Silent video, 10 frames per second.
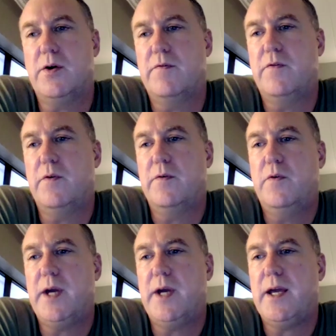you've got
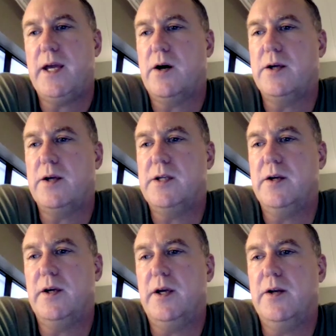48 guys
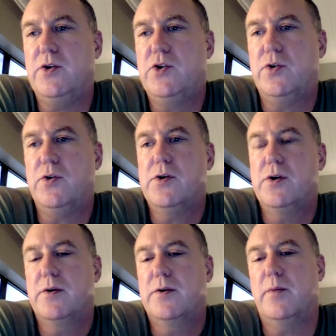in a in a chalk
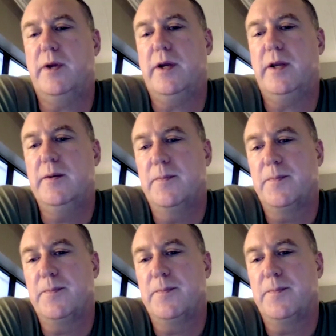coming in.